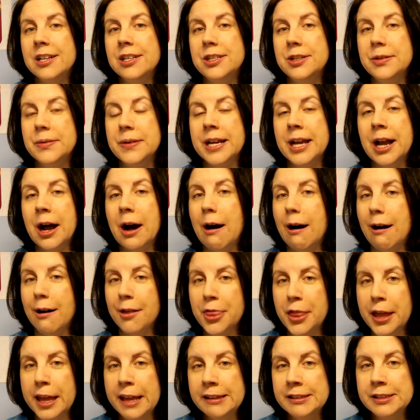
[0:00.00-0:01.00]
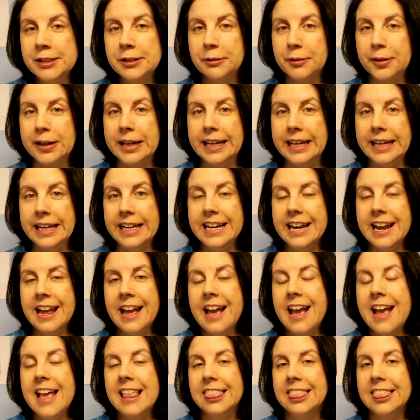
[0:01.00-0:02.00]
doing all things green,
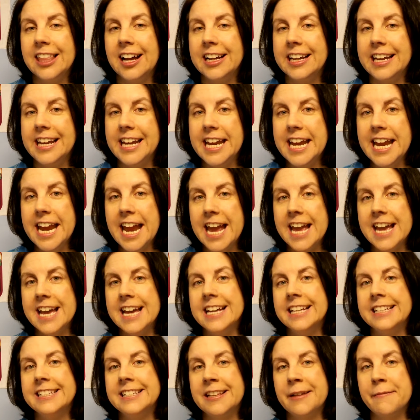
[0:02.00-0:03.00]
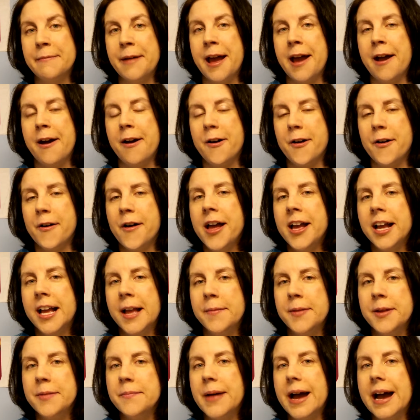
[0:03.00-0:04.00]
lucky, and somehow
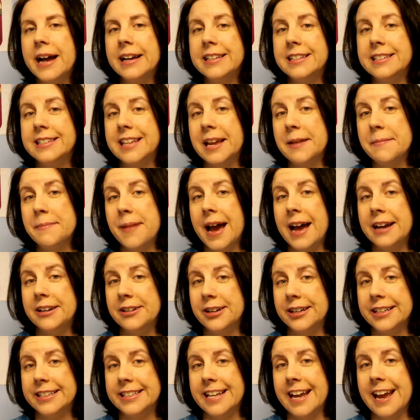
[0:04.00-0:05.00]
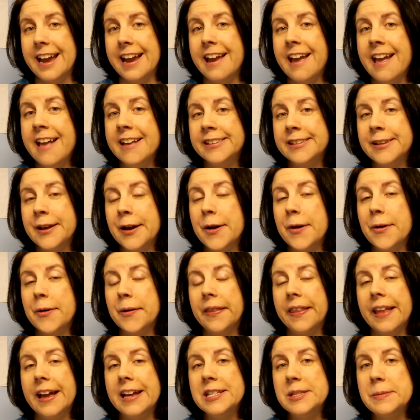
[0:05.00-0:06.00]
coming back to St. Patrick's Day. So
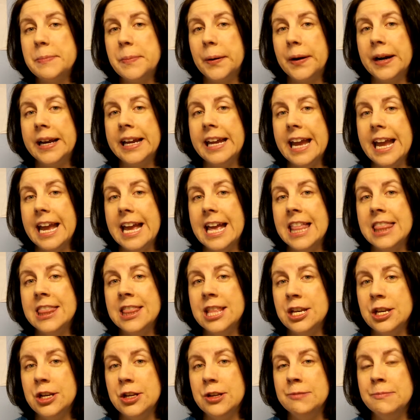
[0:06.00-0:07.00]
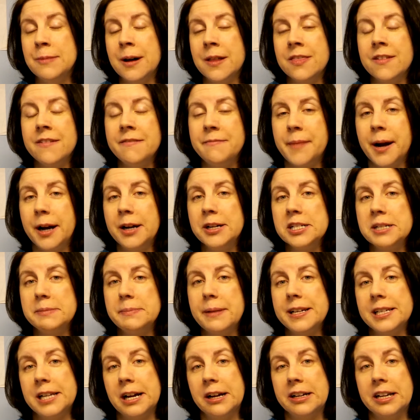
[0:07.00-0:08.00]
let's bring in the new month of March
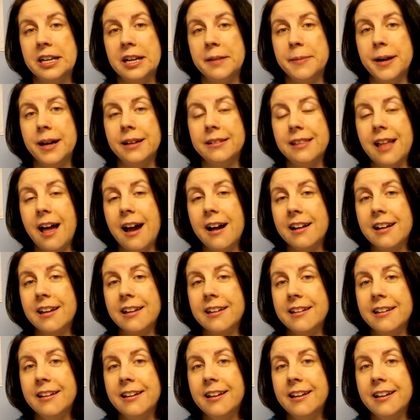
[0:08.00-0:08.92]
by talking about luck.